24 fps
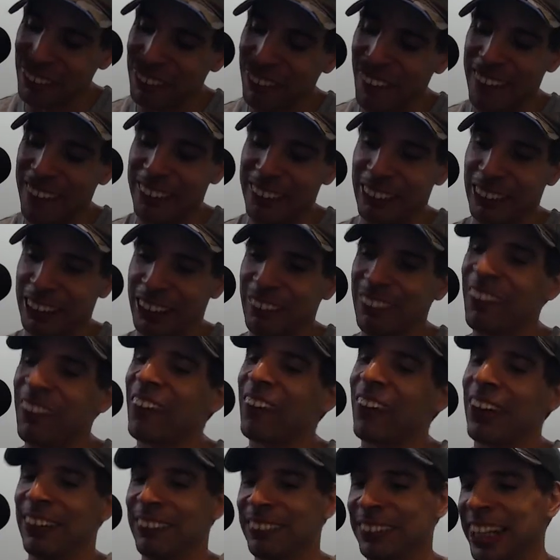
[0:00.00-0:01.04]
partnership
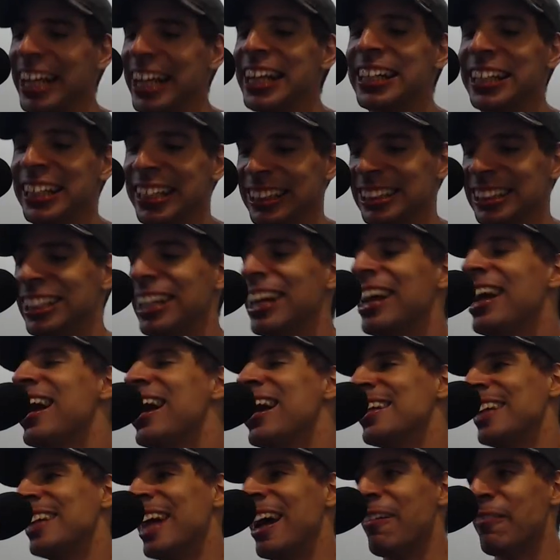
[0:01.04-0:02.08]
program changes,
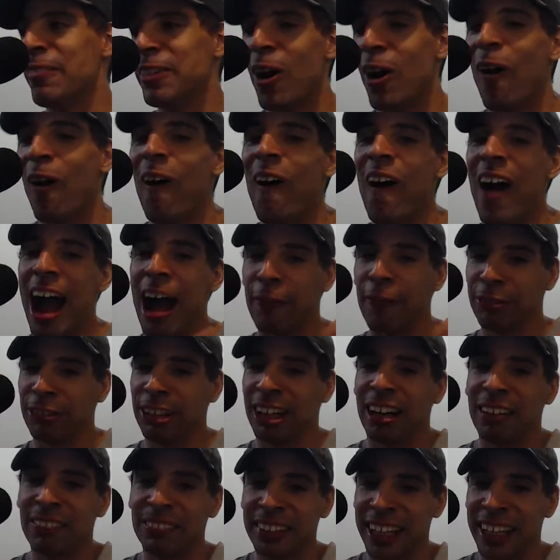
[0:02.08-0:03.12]
that we all have to
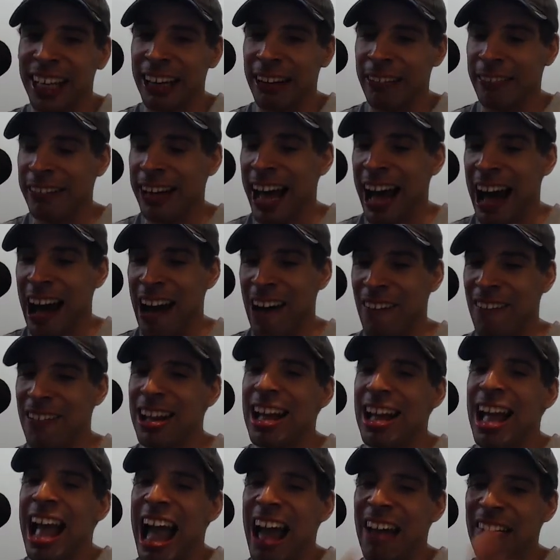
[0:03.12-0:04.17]
come together now,
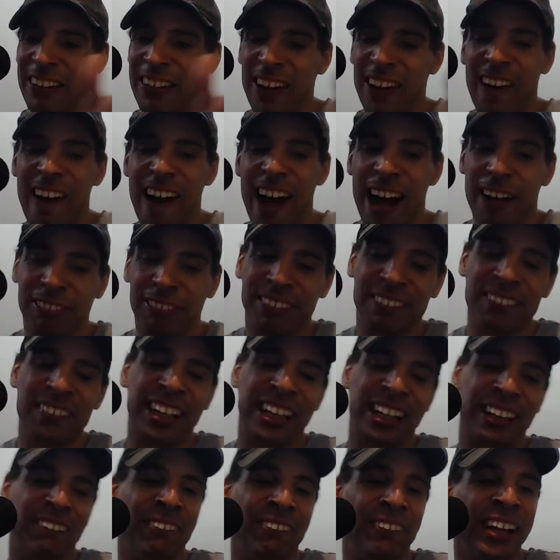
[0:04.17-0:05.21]
and we all have to make a
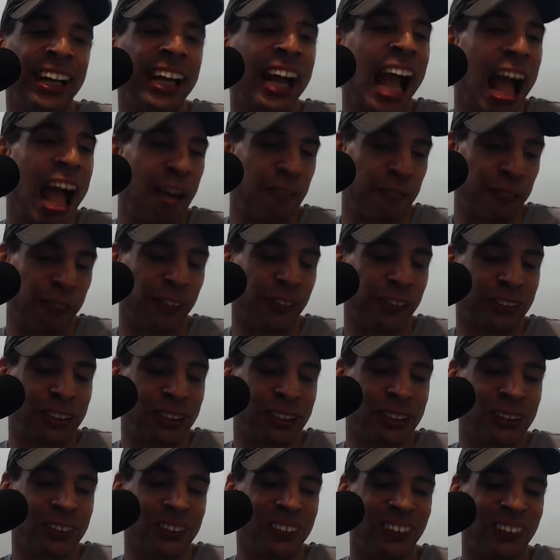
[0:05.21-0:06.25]
big effort
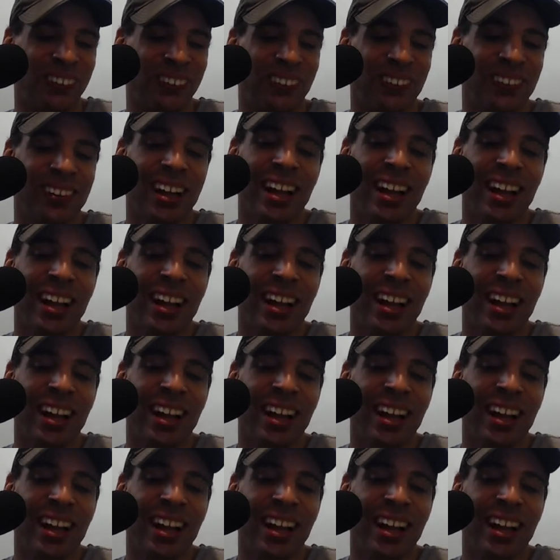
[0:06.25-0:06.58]
to,